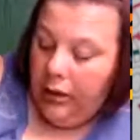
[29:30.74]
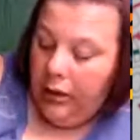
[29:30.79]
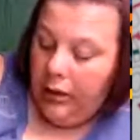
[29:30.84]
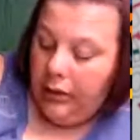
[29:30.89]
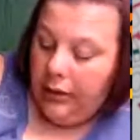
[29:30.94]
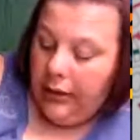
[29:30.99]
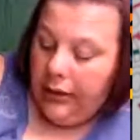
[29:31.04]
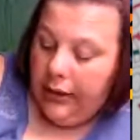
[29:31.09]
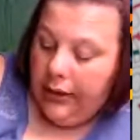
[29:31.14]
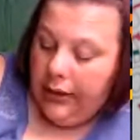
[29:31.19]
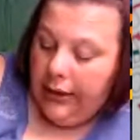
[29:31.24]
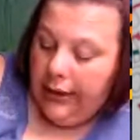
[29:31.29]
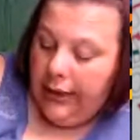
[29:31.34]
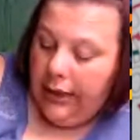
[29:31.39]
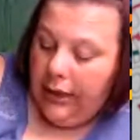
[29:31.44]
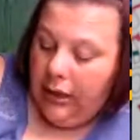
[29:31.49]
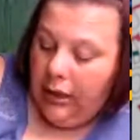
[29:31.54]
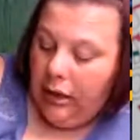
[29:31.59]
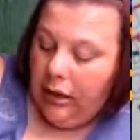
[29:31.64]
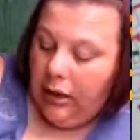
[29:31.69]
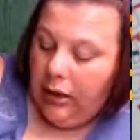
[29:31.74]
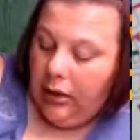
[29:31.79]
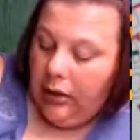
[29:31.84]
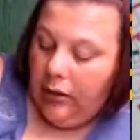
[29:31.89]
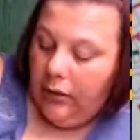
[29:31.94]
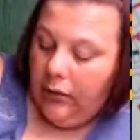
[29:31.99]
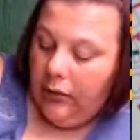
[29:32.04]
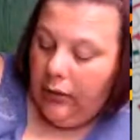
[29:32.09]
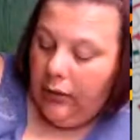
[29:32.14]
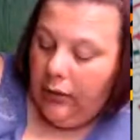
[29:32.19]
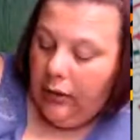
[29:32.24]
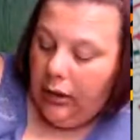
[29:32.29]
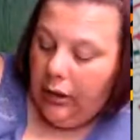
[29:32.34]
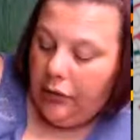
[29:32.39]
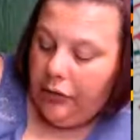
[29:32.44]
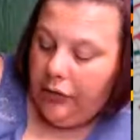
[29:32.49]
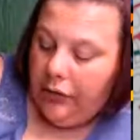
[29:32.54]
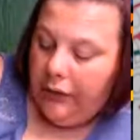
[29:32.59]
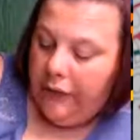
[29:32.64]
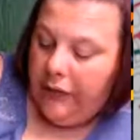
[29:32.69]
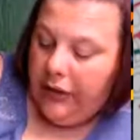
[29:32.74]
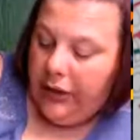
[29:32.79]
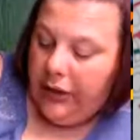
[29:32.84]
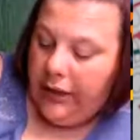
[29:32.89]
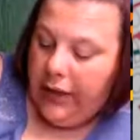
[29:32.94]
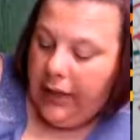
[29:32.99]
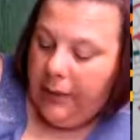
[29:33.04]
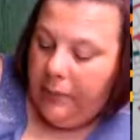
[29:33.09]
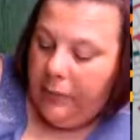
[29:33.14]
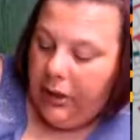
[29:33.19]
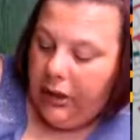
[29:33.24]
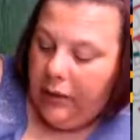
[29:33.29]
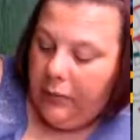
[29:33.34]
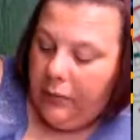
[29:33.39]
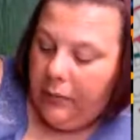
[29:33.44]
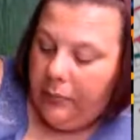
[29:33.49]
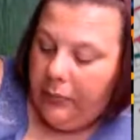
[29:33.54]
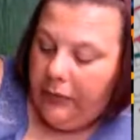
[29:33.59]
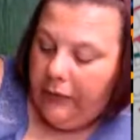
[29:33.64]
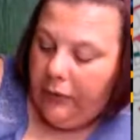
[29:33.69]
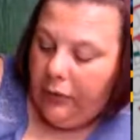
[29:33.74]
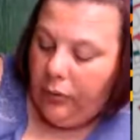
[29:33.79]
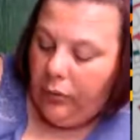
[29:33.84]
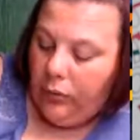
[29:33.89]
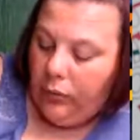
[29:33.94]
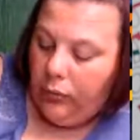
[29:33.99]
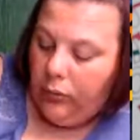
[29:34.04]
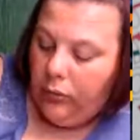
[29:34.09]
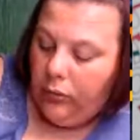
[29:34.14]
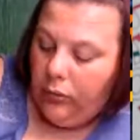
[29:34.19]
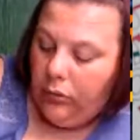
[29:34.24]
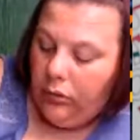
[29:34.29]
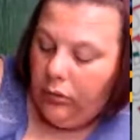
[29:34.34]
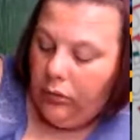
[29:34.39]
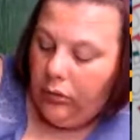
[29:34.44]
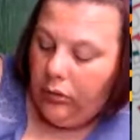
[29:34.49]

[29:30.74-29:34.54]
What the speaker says: I think a trivia game night would be cool.